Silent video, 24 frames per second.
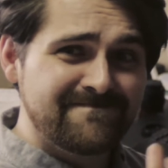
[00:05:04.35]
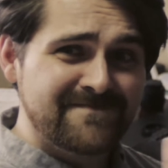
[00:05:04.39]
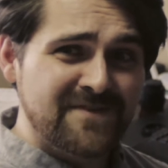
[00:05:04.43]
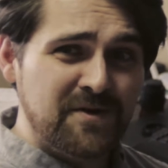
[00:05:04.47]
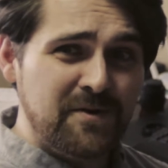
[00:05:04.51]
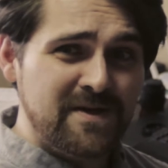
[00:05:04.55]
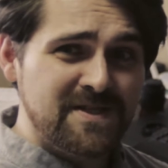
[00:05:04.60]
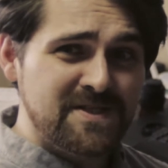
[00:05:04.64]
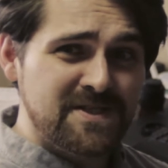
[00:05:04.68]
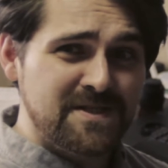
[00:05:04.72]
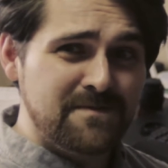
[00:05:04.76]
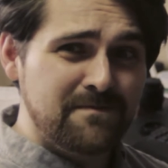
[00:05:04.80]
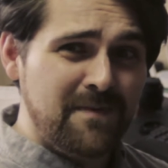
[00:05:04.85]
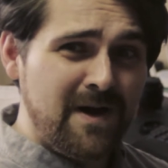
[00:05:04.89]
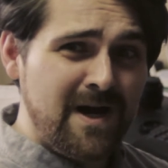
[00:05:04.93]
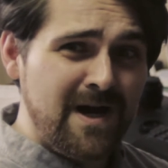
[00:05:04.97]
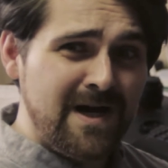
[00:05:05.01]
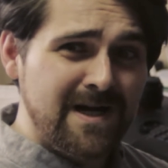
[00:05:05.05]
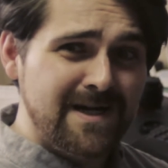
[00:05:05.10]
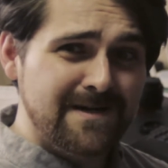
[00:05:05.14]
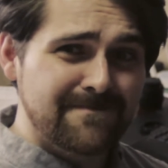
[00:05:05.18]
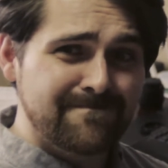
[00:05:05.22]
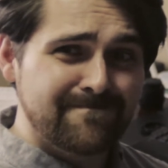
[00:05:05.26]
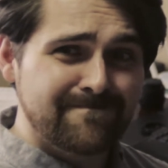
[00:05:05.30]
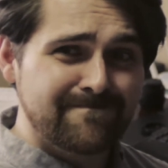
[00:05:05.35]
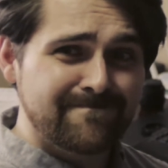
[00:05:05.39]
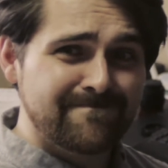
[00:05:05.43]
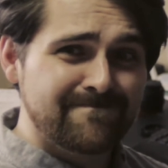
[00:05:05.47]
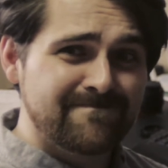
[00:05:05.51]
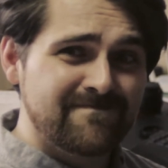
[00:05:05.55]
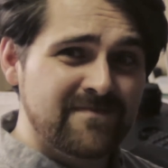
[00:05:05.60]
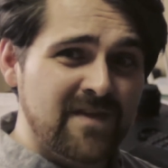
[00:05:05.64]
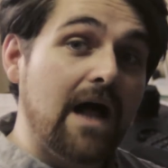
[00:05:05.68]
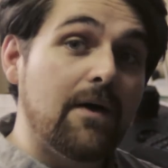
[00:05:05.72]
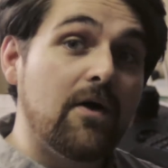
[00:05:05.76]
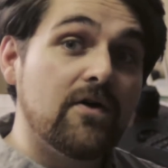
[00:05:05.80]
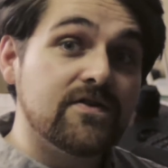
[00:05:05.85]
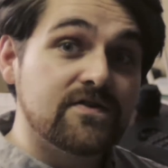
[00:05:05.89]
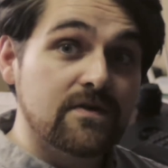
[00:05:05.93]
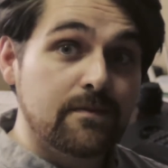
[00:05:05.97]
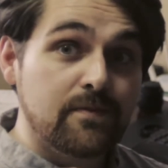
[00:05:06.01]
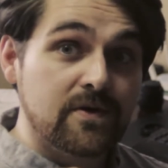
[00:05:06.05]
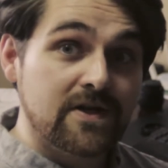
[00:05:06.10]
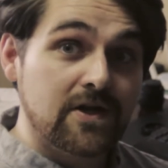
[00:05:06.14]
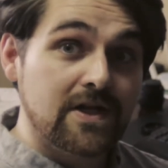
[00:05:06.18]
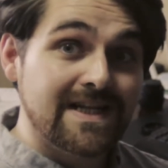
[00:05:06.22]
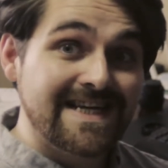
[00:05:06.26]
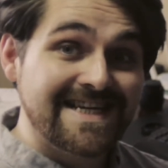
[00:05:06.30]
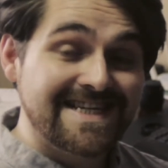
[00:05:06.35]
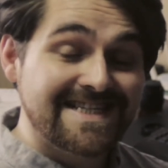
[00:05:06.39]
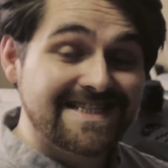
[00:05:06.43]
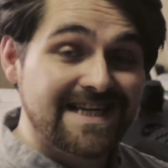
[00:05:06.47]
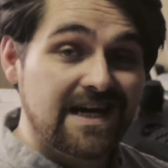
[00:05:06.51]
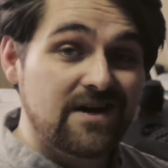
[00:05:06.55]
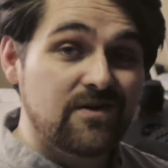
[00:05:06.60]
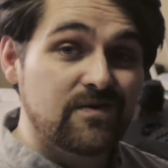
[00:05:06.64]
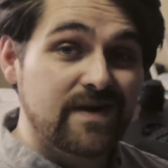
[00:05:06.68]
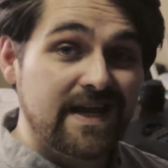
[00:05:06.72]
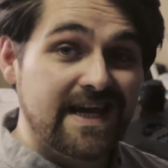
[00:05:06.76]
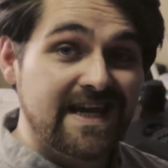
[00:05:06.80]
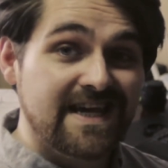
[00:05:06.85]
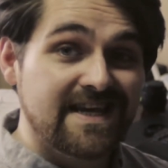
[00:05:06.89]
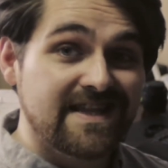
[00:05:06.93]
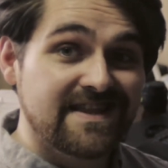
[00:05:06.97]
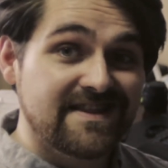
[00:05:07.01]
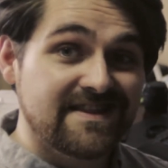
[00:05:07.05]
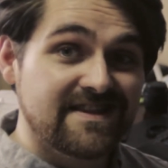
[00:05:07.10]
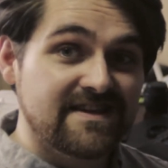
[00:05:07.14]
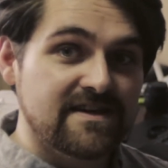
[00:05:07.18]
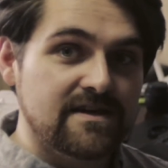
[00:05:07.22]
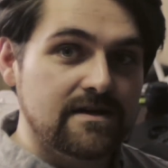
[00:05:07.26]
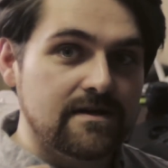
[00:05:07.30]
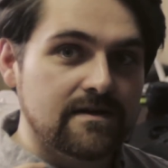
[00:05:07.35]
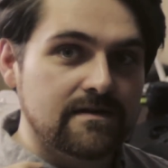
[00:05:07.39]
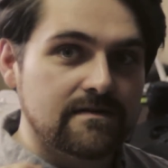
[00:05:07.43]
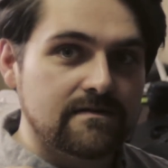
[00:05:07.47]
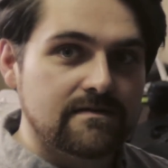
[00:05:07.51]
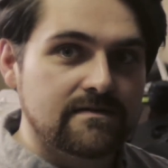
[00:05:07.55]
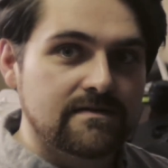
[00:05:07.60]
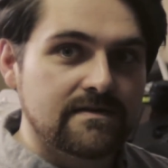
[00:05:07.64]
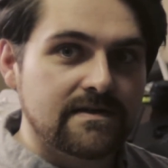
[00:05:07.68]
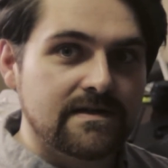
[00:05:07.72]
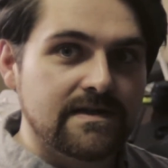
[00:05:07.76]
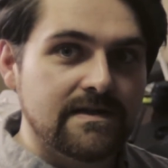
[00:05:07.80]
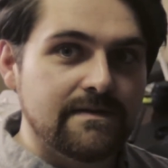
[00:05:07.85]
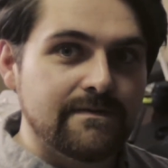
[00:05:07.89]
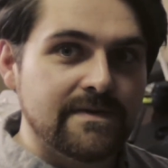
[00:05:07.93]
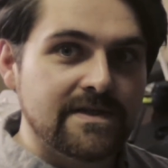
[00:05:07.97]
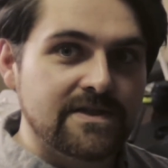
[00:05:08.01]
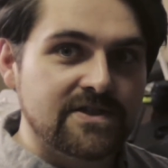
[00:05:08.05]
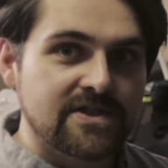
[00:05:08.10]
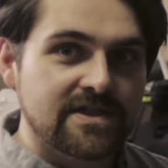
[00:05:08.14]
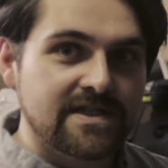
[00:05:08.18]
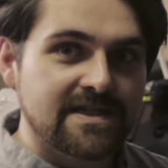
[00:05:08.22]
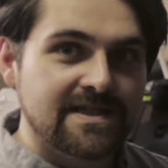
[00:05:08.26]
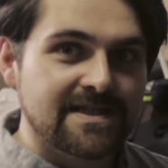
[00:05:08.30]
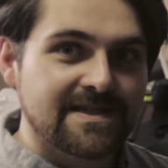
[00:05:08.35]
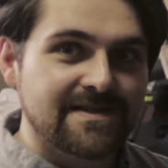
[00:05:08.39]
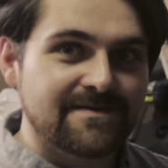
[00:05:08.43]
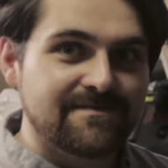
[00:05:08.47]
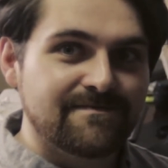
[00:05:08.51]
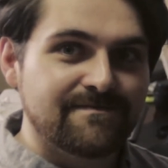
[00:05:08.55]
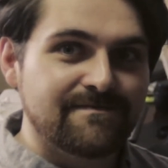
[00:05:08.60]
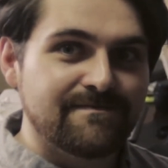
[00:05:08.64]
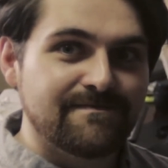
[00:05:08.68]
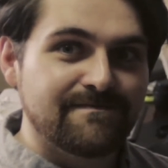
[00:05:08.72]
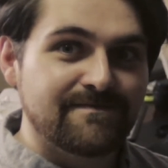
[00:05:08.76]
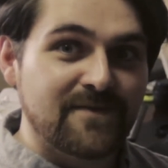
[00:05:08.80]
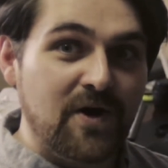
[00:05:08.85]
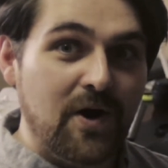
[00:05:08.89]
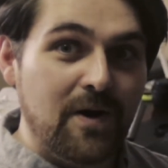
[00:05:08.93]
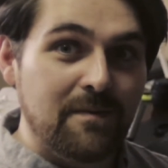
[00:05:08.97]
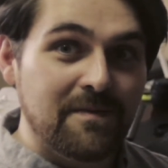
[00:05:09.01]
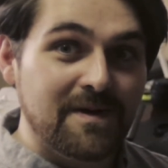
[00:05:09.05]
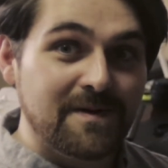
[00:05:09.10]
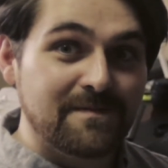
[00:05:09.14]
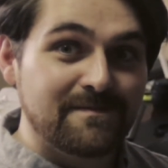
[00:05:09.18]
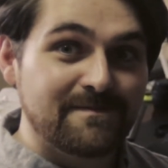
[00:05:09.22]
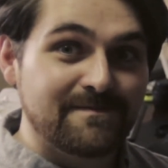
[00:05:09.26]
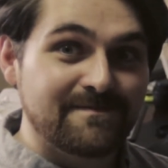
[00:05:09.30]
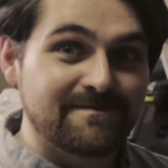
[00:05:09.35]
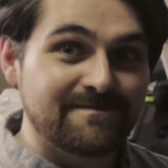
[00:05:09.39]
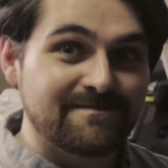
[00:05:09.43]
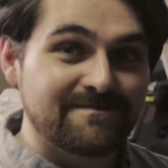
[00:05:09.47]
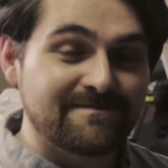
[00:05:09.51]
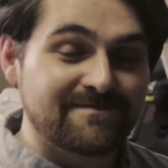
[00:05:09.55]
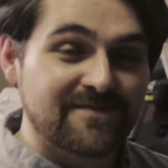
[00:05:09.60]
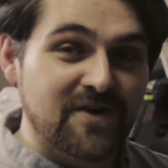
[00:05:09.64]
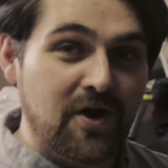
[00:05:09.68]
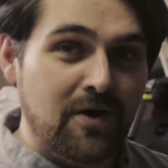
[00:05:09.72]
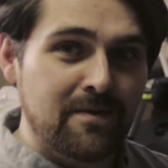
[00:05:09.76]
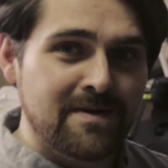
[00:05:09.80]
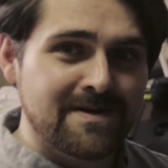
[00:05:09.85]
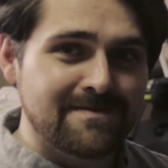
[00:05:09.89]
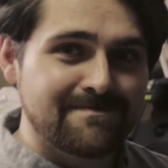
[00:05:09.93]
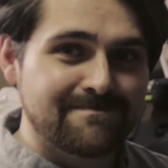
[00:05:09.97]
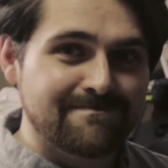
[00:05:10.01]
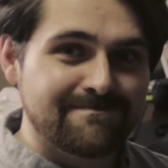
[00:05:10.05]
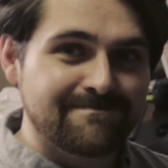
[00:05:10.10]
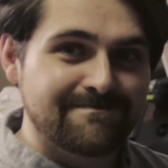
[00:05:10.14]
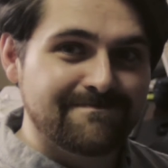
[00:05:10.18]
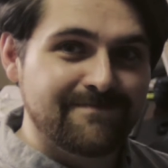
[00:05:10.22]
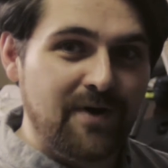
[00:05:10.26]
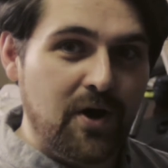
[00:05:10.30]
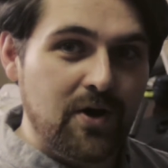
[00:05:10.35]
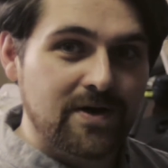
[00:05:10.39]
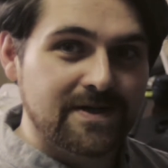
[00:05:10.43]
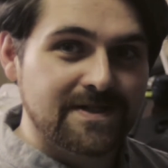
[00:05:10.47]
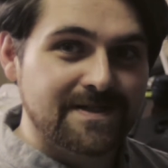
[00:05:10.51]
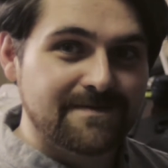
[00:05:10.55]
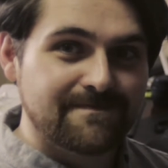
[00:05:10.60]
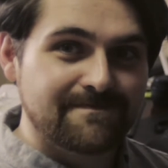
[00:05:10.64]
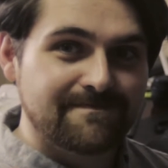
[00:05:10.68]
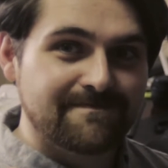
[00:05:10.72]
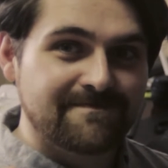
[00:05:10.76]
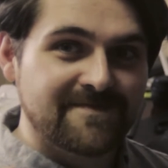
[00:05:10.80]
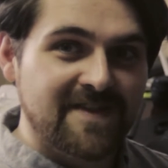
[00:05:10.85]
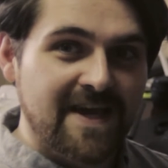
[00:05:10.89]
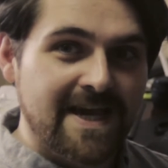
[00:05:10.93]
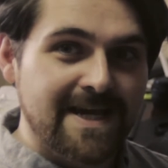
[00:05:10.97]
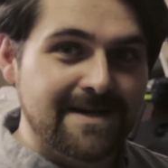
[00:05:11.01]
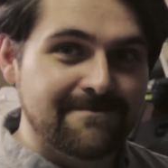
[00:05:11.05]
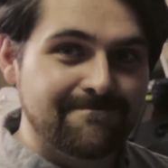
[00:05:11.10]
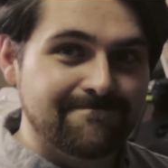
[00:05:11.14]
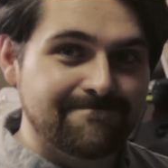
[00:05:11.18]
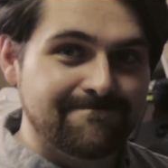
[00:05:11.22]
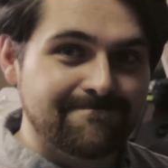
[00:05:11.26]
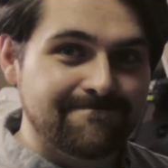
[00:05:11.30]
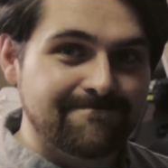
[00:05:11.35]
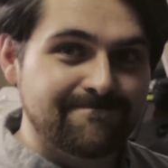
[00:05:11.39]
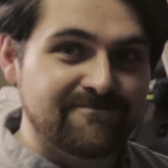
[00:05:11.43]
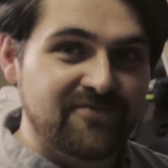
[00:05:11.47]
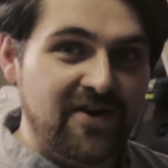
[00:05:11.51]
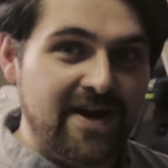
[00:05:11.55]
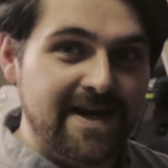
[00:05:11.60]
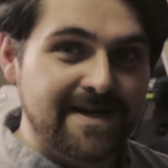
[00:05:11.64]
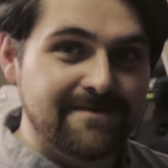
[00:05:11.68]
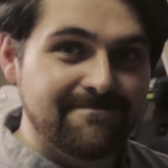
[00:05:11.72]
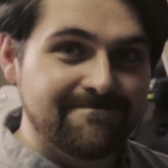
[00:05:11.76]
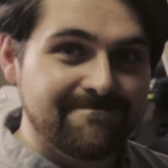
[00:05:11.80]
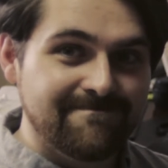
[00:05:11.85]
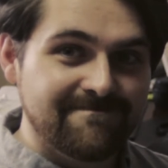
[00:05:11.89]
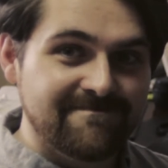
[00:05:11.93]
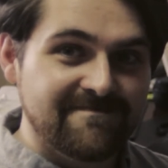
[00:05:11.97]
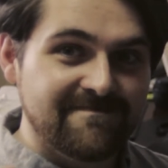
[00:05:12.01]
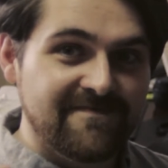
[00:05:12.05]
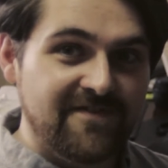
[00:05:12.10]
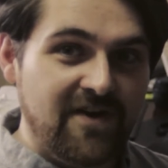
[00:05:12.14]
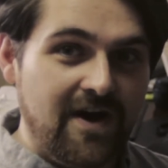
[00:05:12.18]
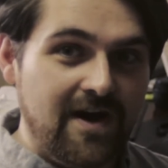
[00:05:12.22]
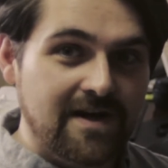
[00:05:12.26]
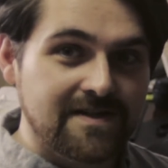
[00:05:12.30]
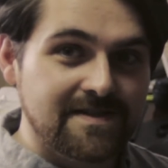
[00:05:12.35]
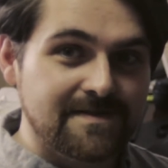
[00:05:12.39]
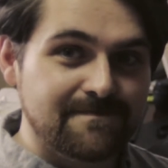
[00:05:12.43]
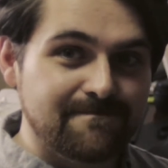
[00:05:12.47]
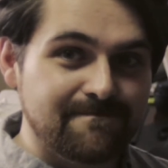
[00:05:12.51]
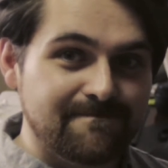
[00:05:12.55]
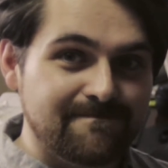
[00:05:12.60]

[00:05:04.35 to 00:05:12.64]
question mark. I'll also put a link down in the thingy-majig comment box thing, brain part.